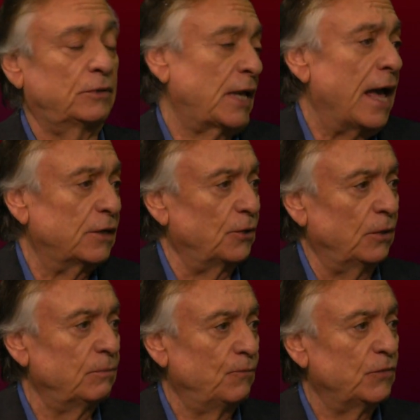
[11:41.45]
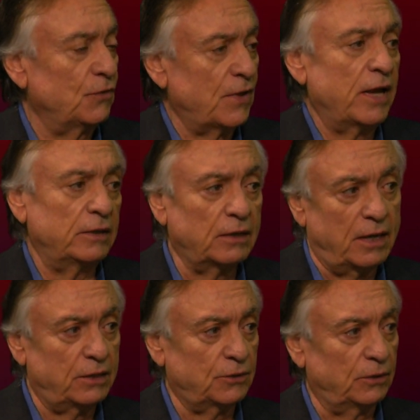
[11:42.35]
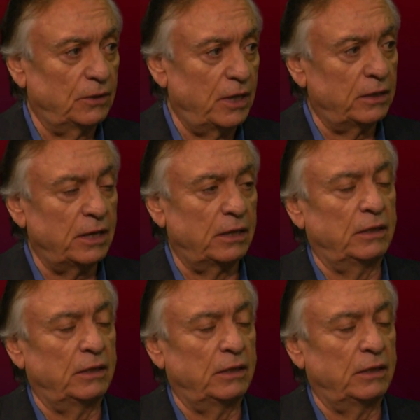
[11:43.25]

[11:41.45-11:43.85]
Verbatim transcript: conquer, divide and conquer. Mm -hmm. And, mm-hmm.